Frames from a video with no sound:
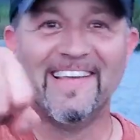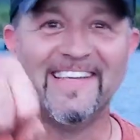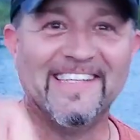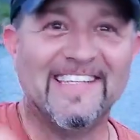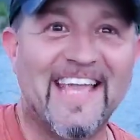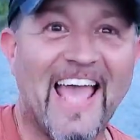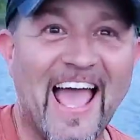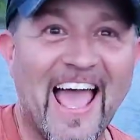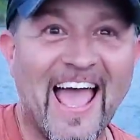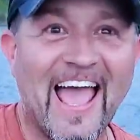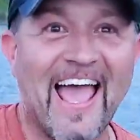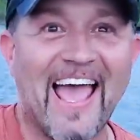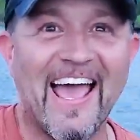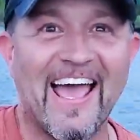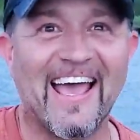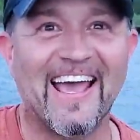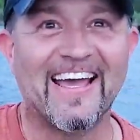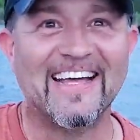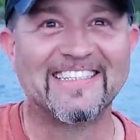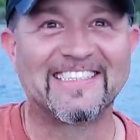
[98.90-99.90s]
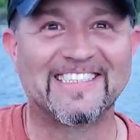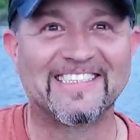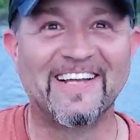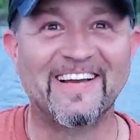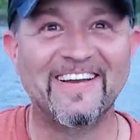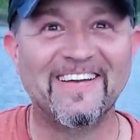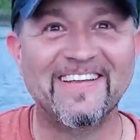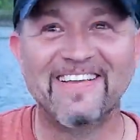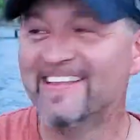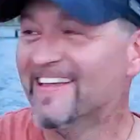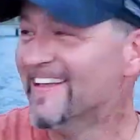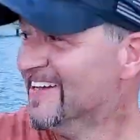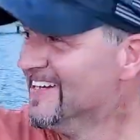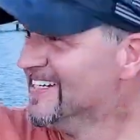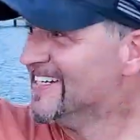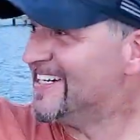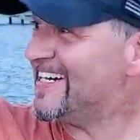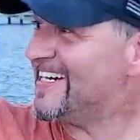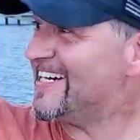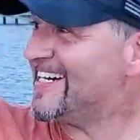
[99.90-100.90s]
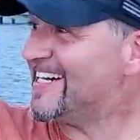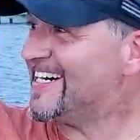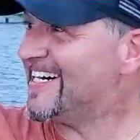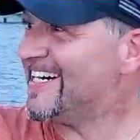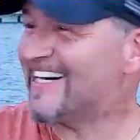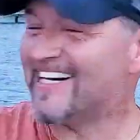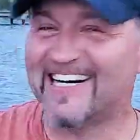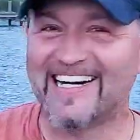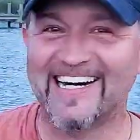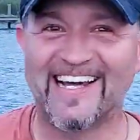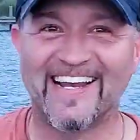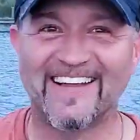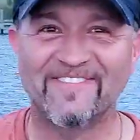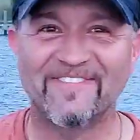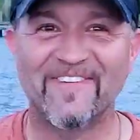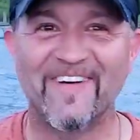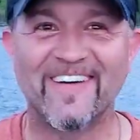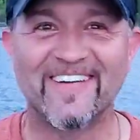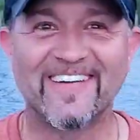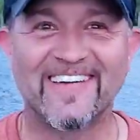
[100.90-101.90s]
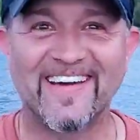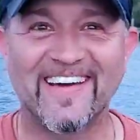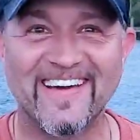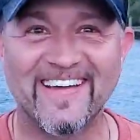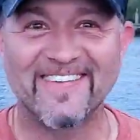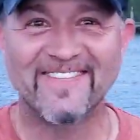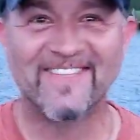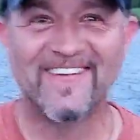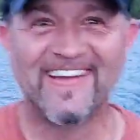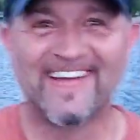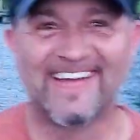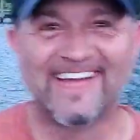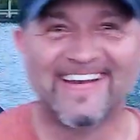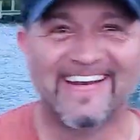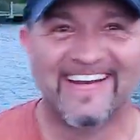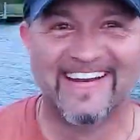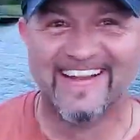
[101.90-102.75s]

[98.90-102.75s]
There's redfish here. There's reds here.